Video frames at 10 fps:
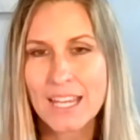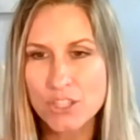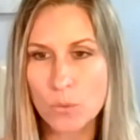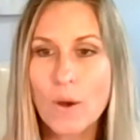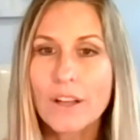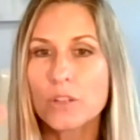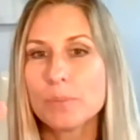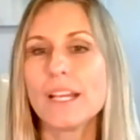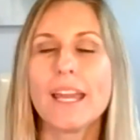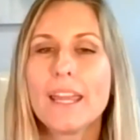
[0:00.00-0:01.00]
And so while
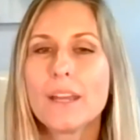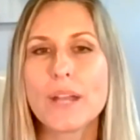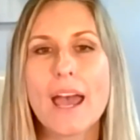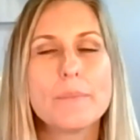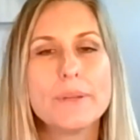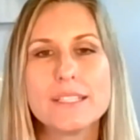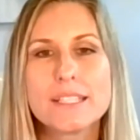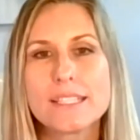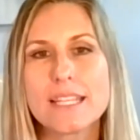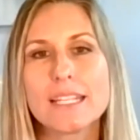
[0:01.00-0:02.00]
you're playing, what
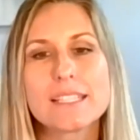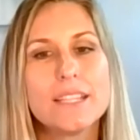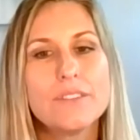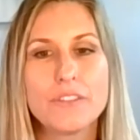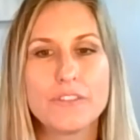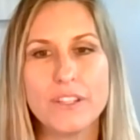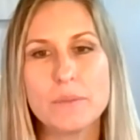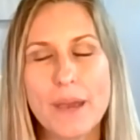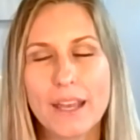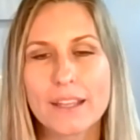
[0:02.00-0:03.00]
happens is that it's giving
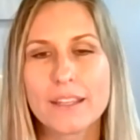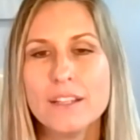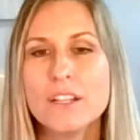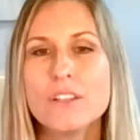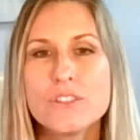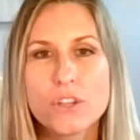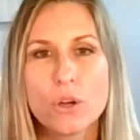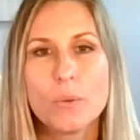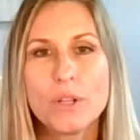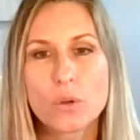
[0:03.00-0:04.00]
feedback.
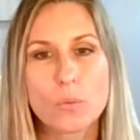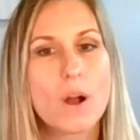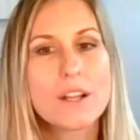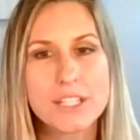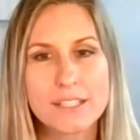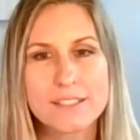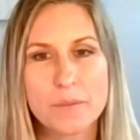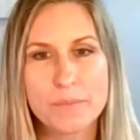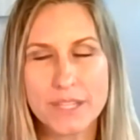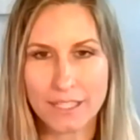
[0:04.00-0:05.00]
So when you're watching
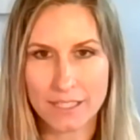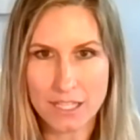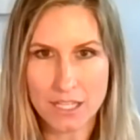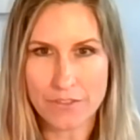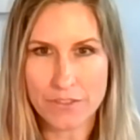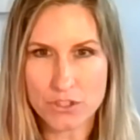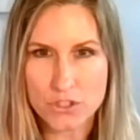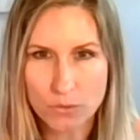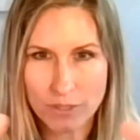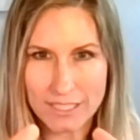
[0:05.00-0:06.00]
something, the
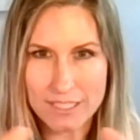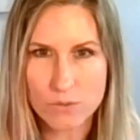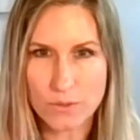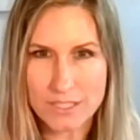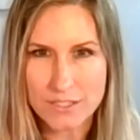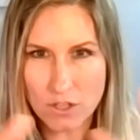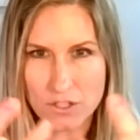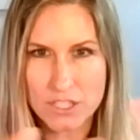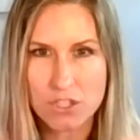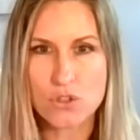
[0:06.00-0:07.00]
screen is going to
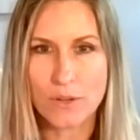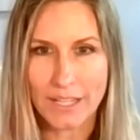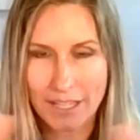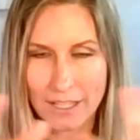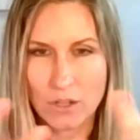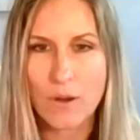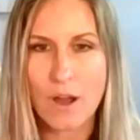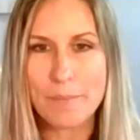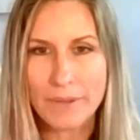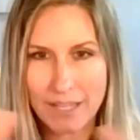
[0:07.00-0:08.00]
start to shrink and go
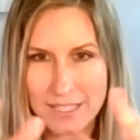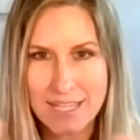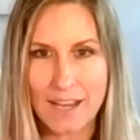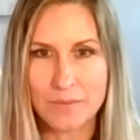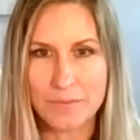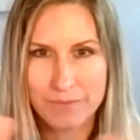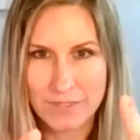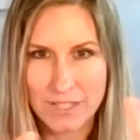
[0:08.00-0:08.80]
up and down.